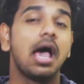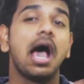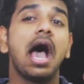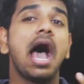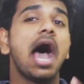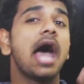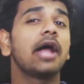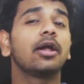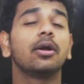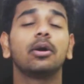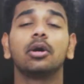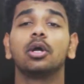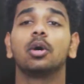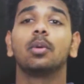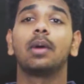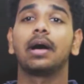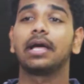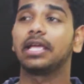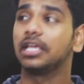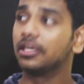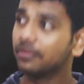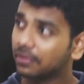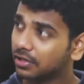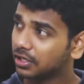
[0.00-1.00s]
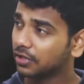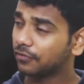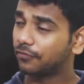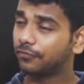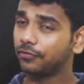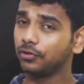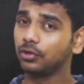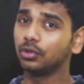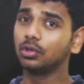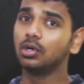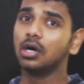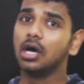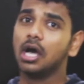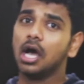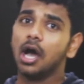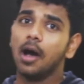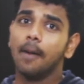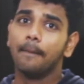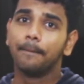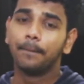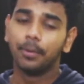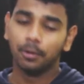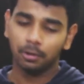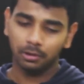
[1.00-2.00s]
I don't know why. Even if you
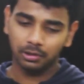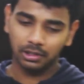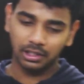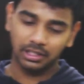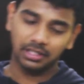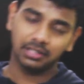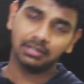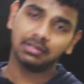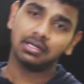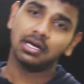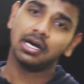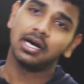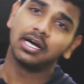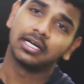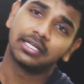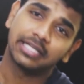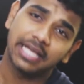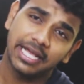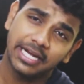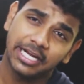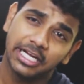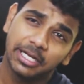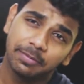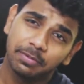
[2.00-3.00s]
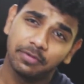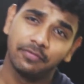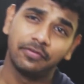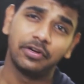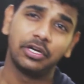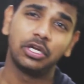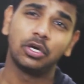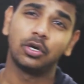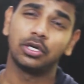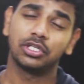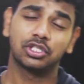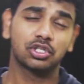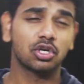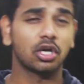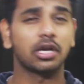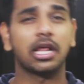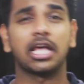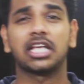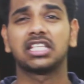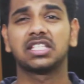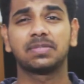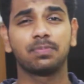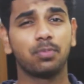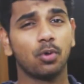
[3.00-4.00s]
put in a 1080p video, it's gonna
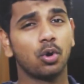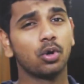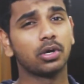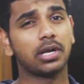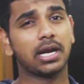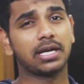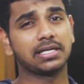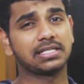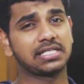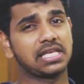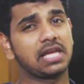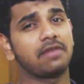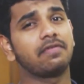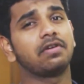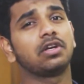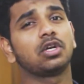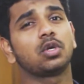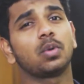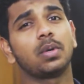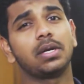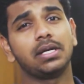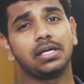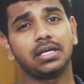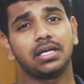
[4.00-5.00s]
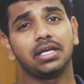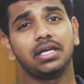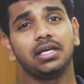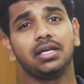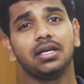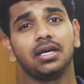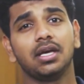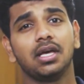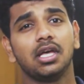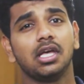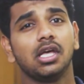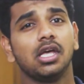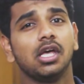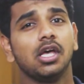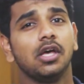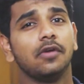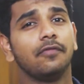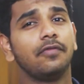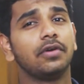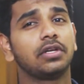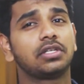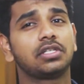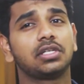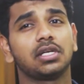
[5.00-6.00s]
export at 720,
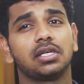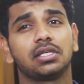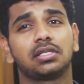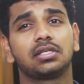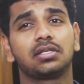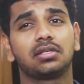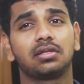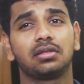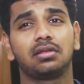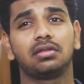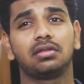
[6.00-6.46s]
which is